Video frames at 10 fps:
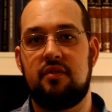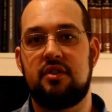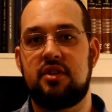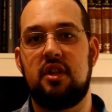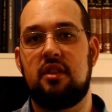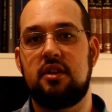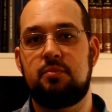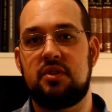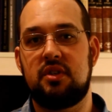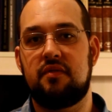If there's anything
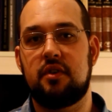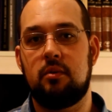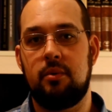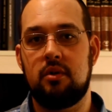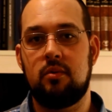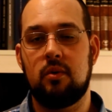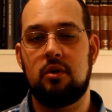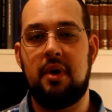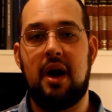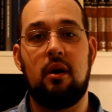specific you want me to talk
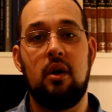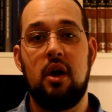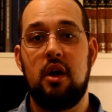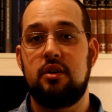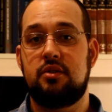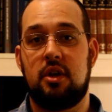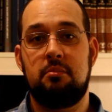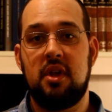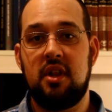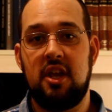about,
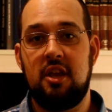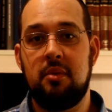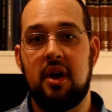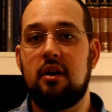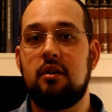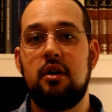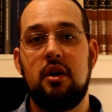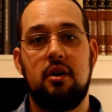send me an email.